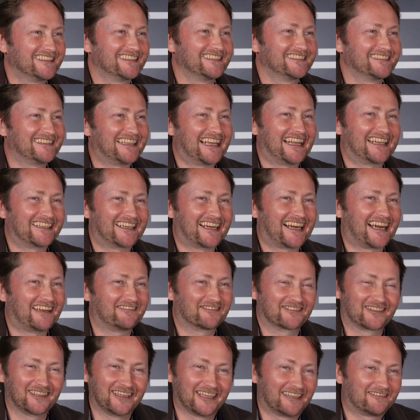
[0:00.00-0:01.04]
that
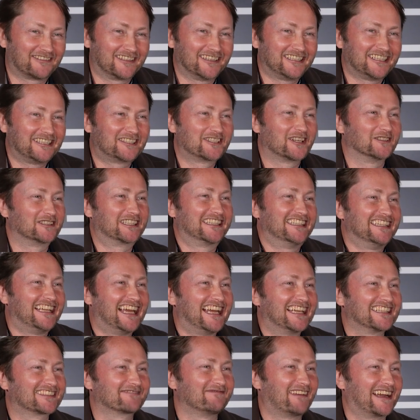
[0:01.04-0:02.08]
I've cleverly chosen
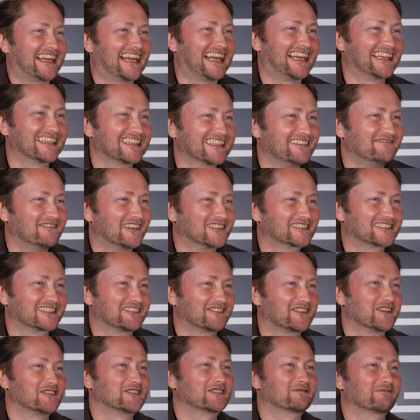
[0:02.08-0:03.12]
as my handle in most
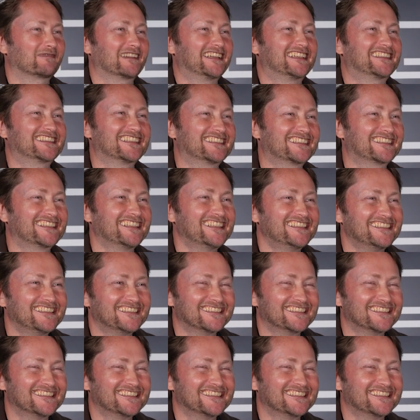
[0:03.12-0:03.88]
of those places.